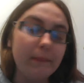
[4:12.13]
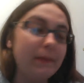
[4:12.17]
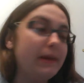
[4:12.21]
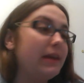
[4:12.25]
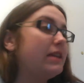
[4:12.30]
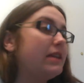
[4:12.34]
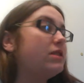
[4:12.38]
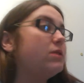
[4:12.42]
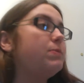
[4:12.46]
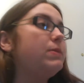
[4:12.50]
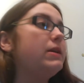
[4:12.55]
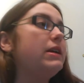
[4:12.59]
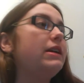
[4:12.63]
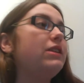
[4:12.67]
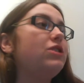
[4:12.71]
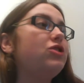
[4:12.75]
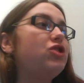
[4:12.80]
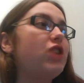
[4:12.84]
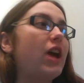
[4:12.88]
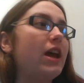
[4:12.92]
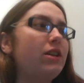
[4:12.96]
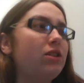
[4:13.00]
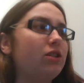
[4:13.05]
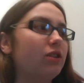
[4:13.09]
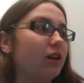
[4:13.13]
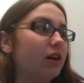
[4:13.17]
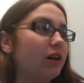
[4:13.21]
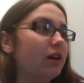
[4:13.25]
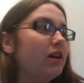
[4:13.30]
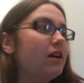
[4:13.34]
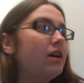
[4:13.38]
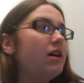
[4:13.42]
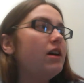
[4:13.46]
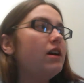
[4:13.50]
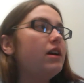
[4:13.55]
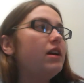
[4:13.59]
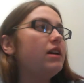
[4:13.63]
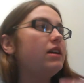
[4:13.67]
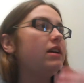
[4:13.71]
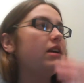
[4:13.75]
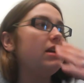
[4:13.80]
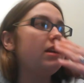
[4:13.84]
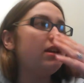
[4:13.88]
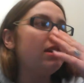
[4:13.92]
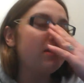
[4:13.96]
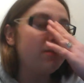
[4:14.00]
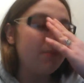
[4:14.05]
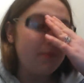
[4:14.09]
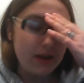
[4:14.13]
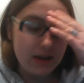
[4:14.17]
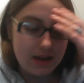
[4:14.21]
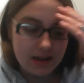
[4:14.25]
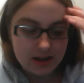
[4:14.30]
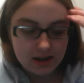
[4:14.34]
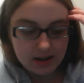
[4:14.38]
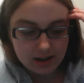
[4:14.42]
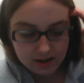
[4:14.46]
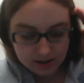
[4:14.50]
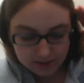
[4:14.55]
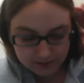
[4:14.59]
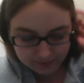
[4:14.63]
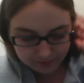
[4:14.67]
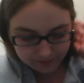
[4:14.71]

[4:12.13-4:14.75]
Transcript: He is being gentle. He's being